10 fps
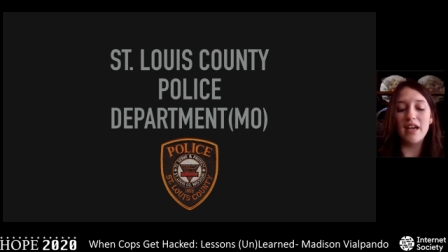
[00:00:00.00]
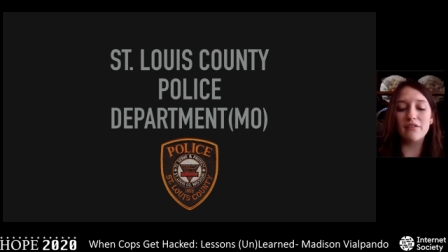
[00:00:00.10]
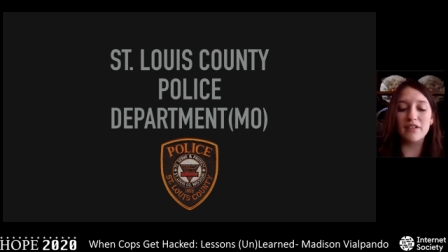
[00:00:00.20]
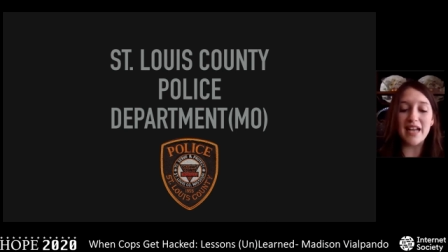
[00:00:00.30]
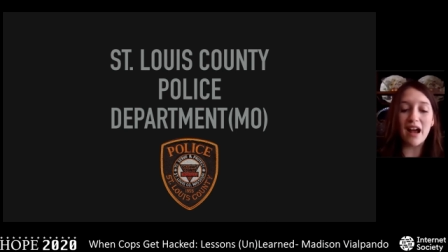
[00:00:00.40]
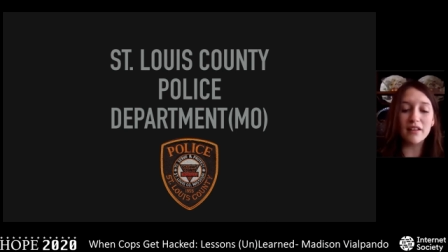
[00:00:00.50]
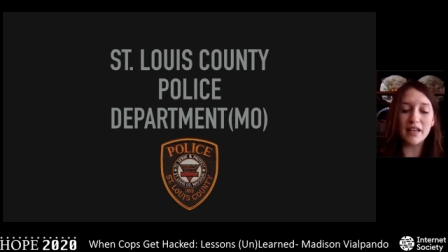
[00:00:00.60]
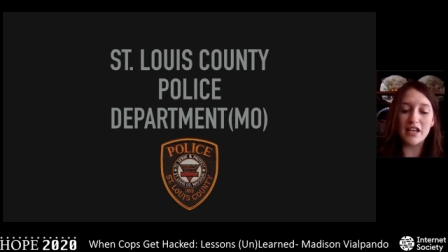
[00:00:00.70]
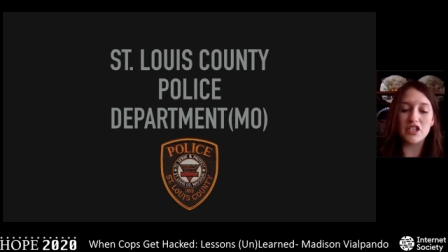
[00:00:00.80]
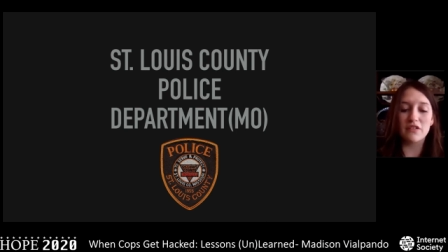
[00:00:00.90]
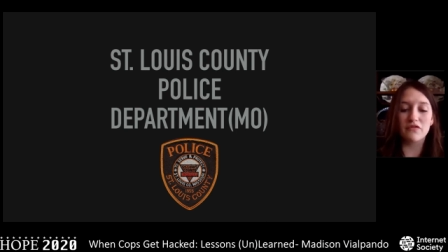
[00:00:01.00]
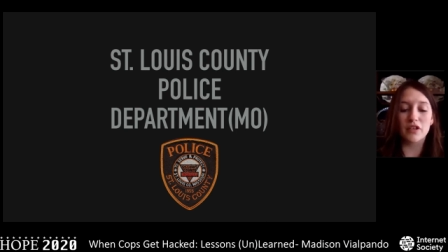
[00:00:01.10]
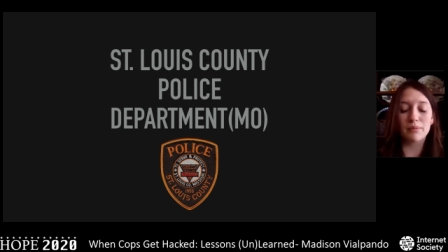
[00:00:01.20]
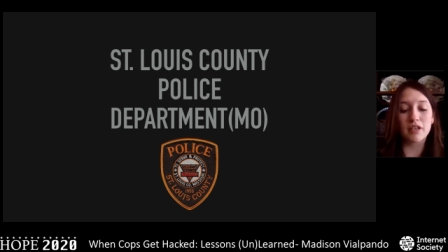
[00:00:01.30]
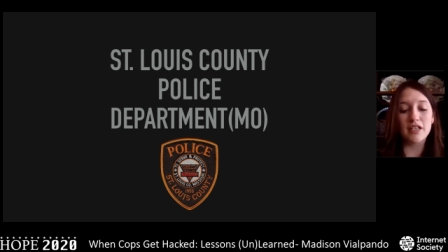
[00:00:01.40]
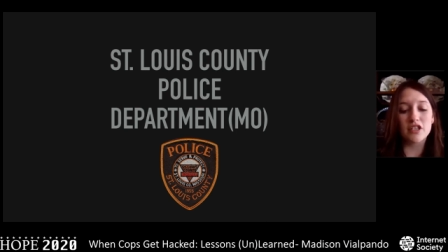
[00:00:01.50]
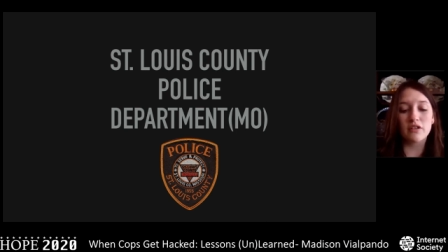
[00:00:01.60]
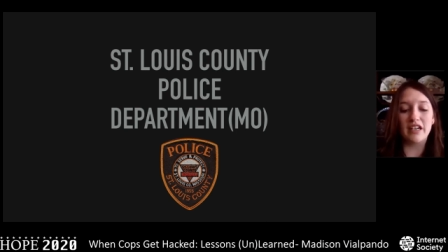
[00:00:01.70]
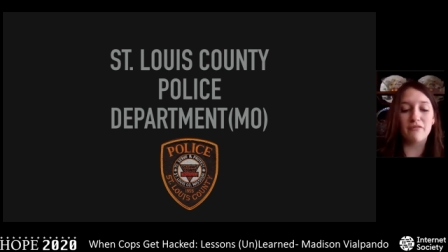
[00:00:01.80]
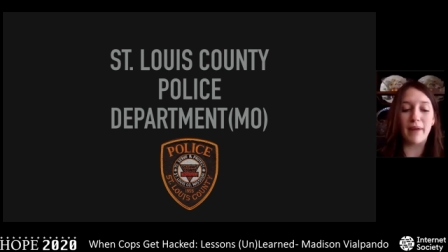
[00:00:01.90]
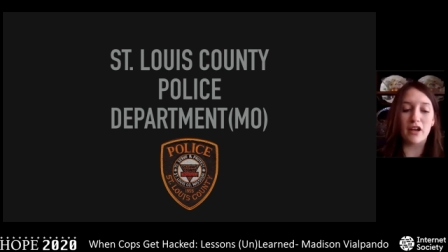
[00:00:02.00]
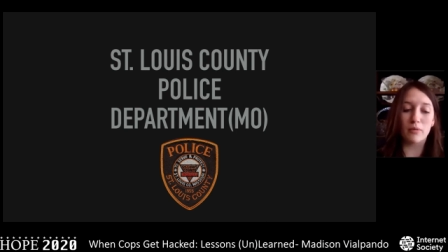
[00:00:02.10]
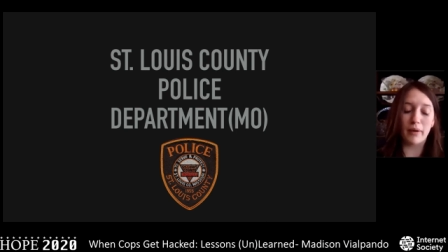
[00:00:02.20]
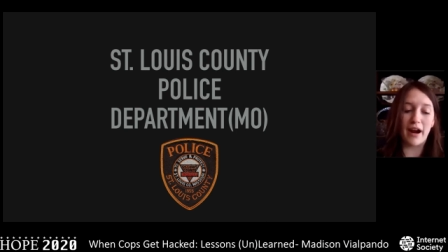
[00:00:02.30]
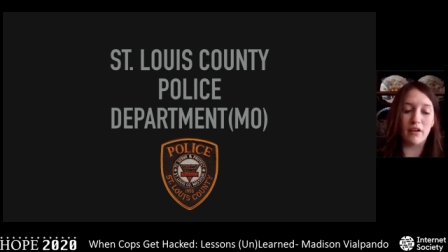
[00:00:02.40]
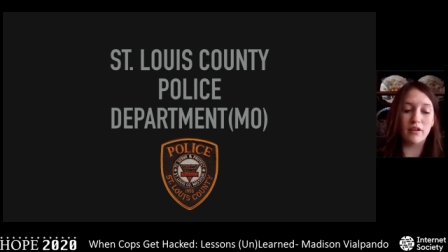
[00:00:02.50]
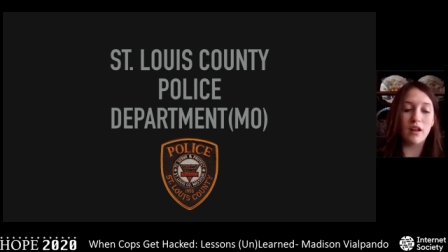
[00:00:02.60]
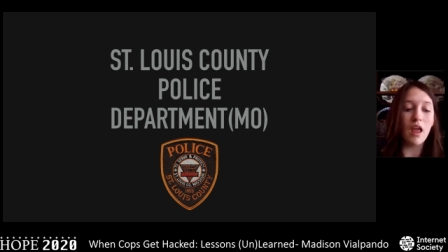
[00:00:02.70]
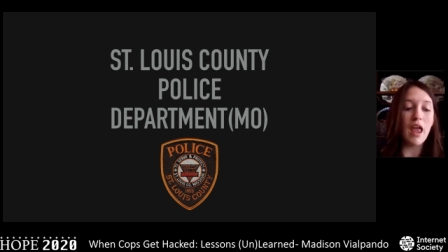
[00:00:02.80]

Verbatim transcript: in retaliation for the police shooting of Michael Brown